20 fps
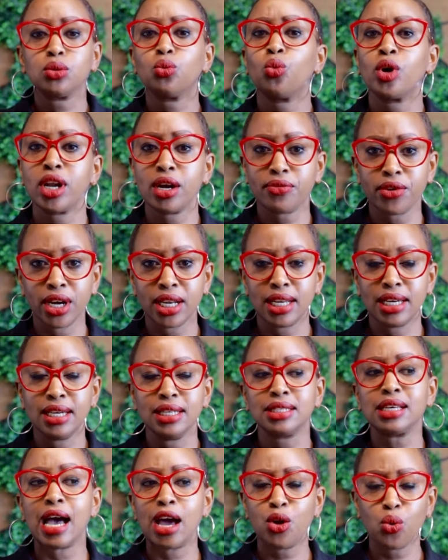Whatever it
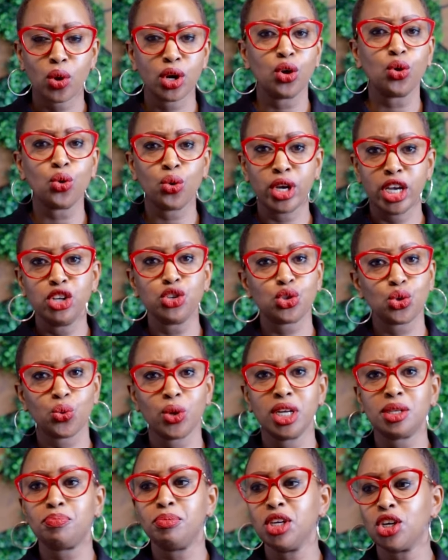is, I don't want to go into
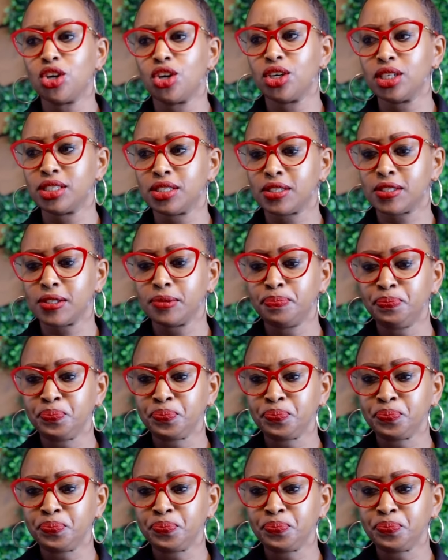it because